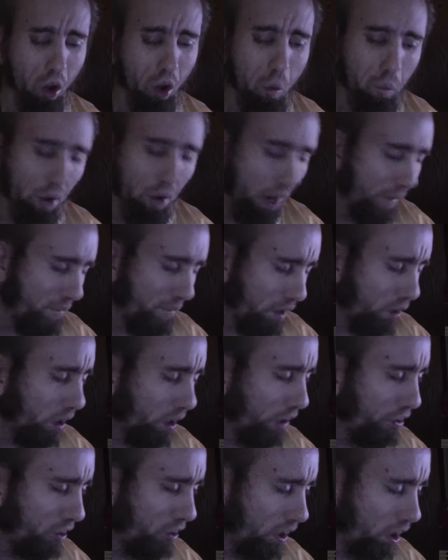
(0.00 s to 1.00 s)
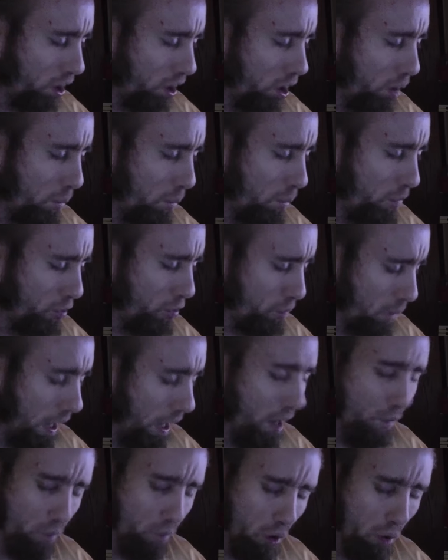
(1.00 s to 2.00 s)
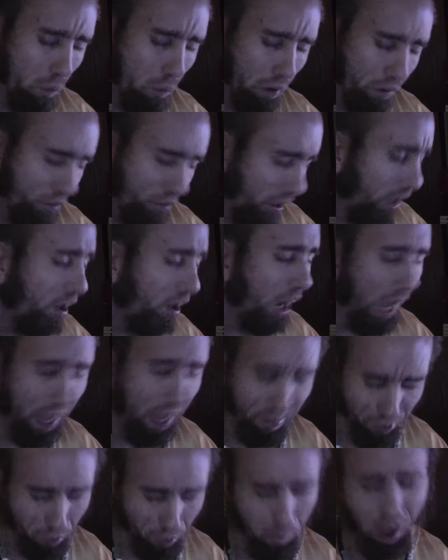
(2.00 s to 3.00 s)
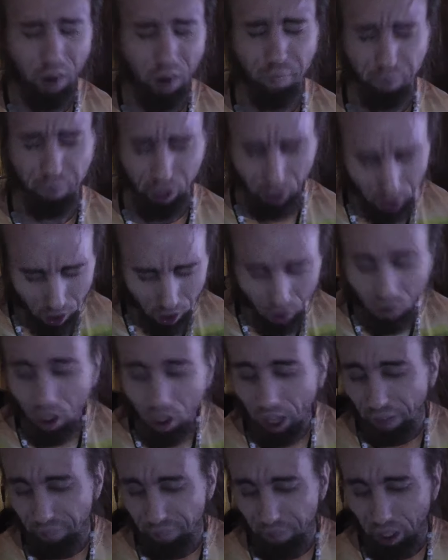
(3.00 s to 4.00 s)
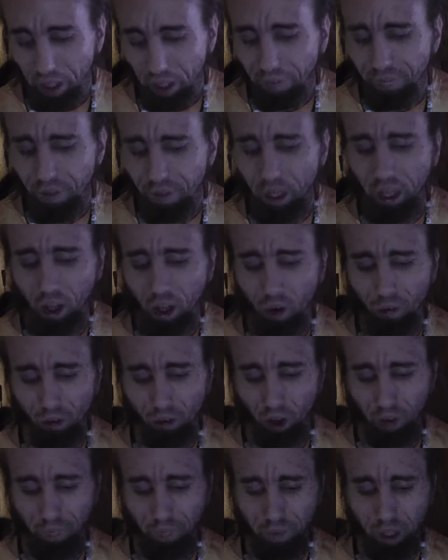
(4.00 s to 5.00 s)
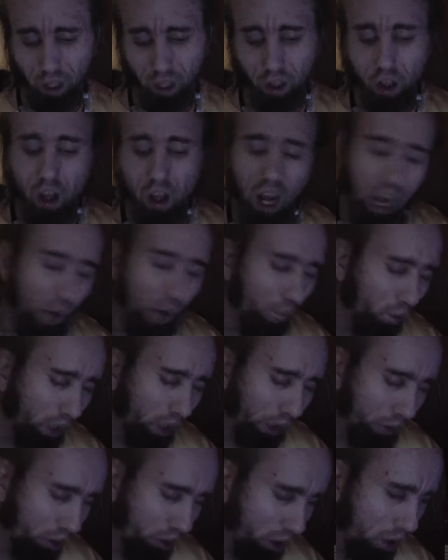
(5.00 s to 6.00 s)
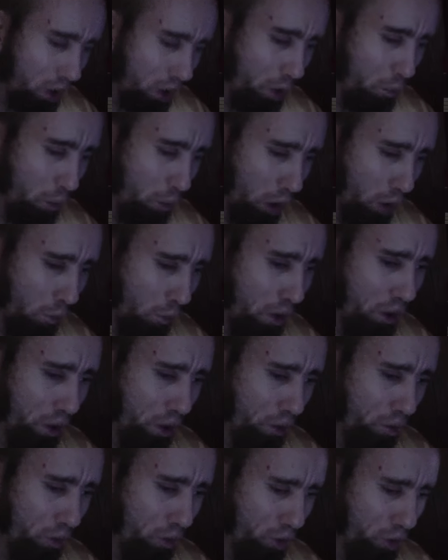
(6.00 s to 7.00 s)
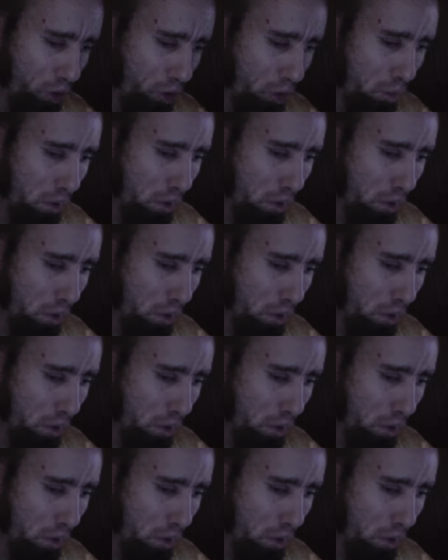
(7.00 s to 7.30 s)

But if you continue to spread rumors and lies about me and make videos on me, I will continue to work with YouTube